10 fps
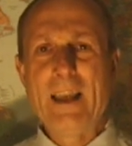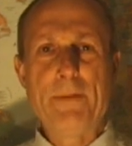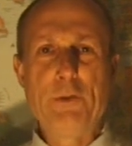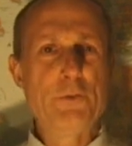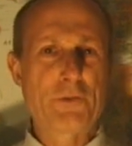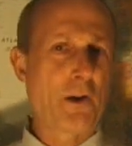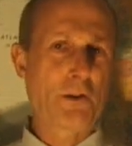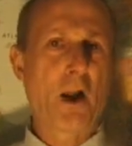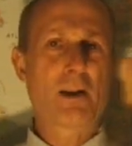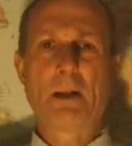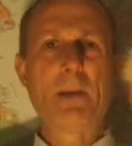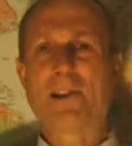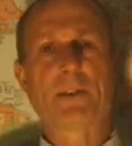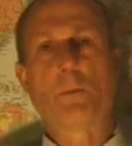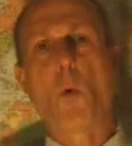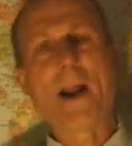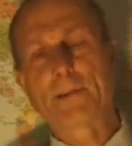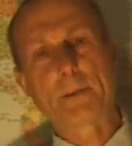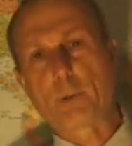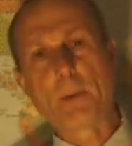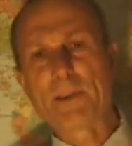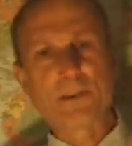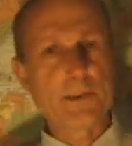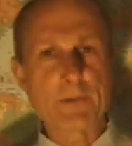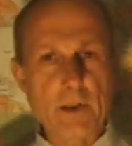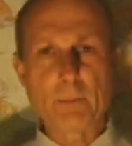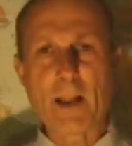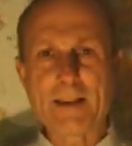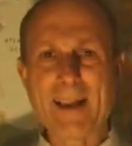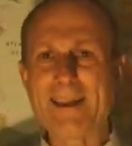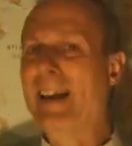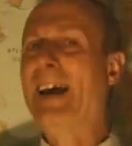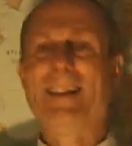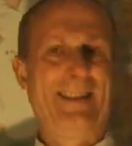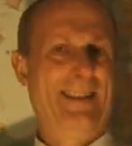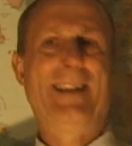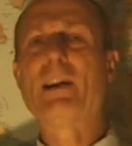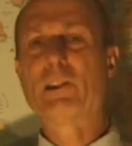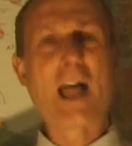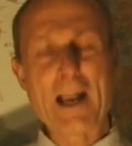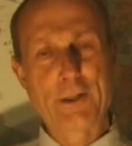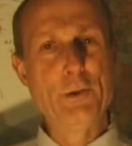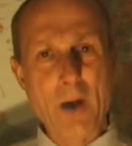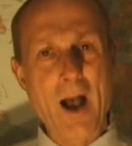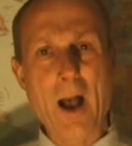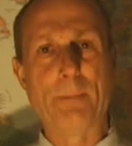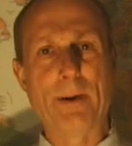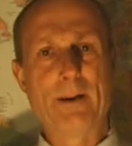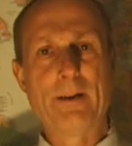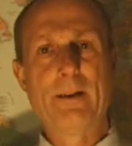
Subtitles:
if you start talking about some white supremacy or something like that, they'll lock you up.